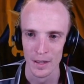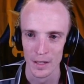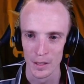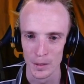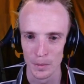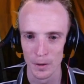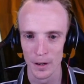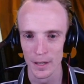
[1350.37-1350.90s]

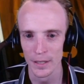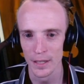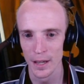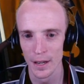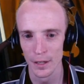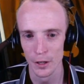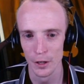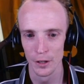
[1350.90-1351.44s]
Surprised the
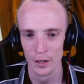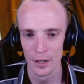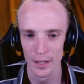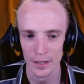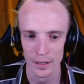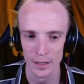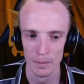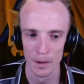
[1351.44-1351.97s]
Articuno
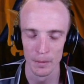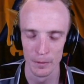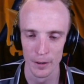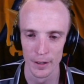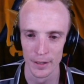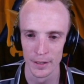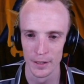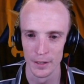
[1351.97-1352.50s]
hasn't come up
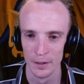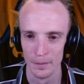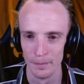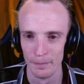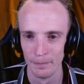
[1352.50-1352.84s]
front still.